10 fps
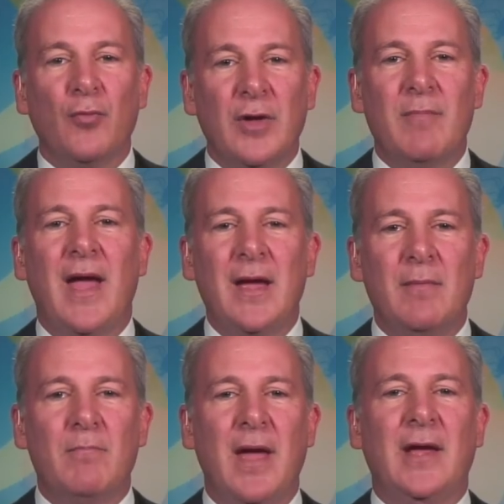we
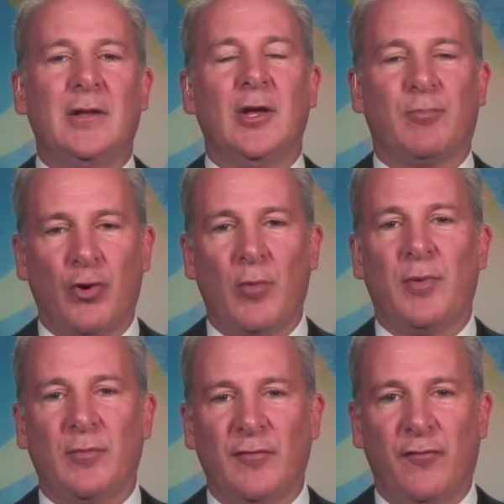may make the
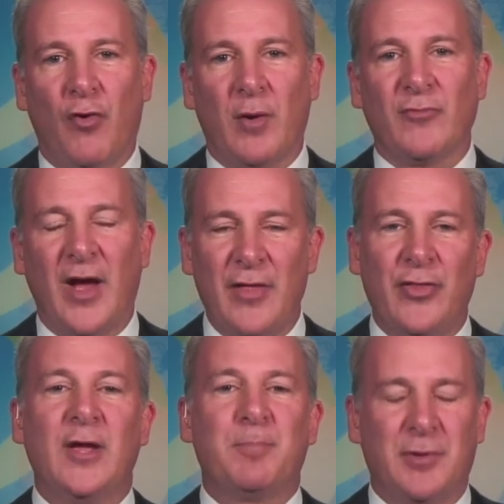appropriate reforms. I
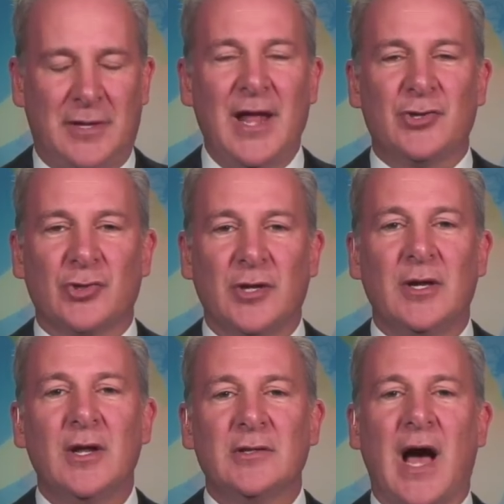think
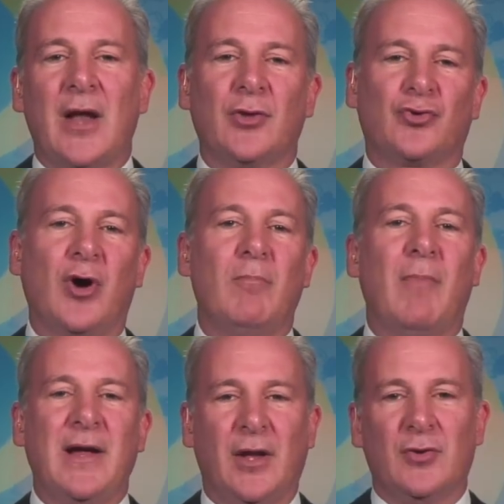potentially Donald Trump
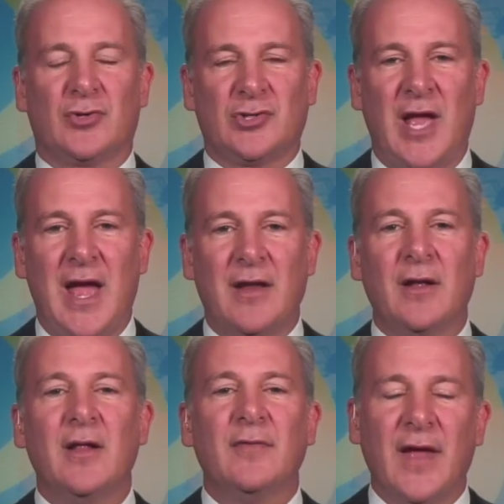might understand
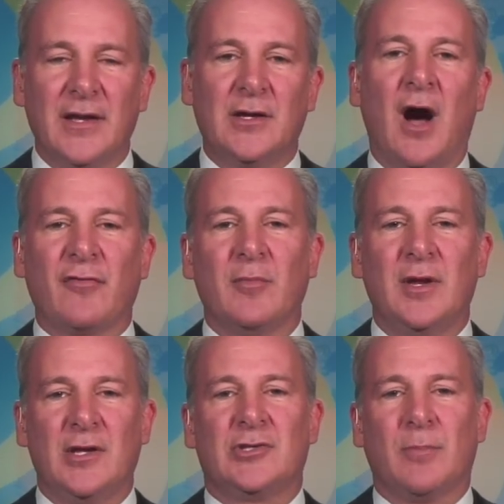that
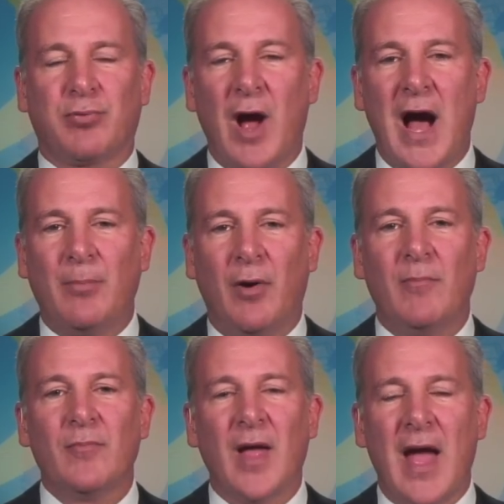government is the
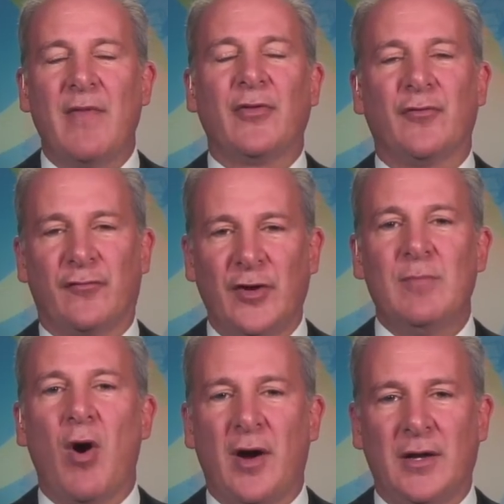problem and that the free
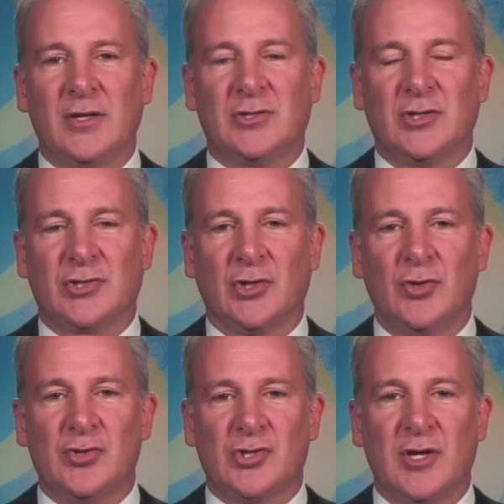market is the
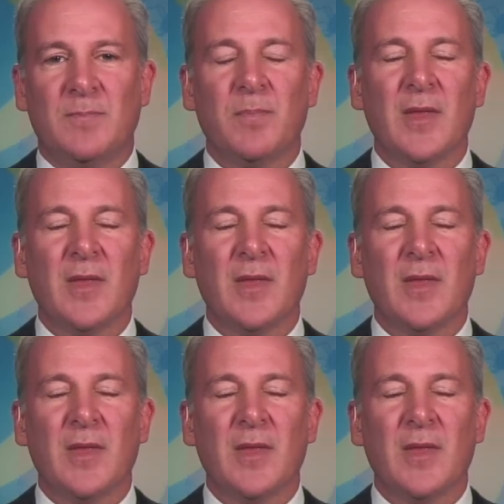solution.